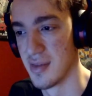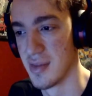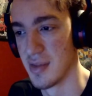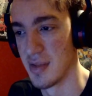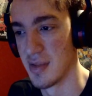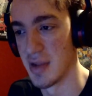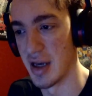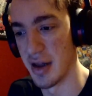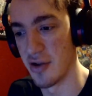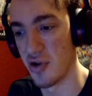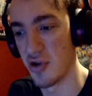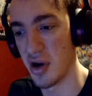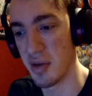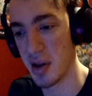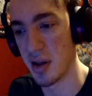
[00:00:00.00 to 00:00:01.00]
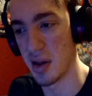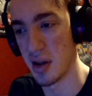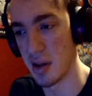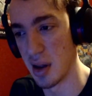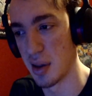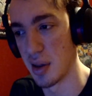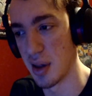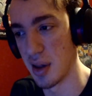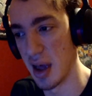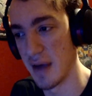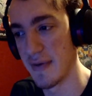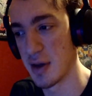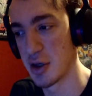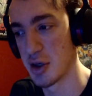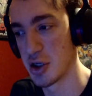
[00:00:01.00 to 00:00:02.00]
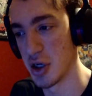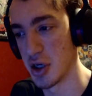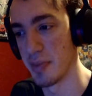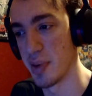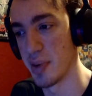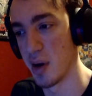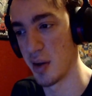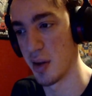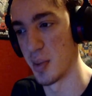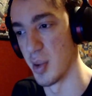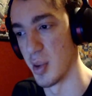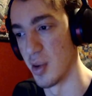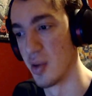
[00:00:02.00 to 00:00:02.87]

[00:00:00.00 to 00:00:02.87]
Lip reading: They try to play like the safest shit possible.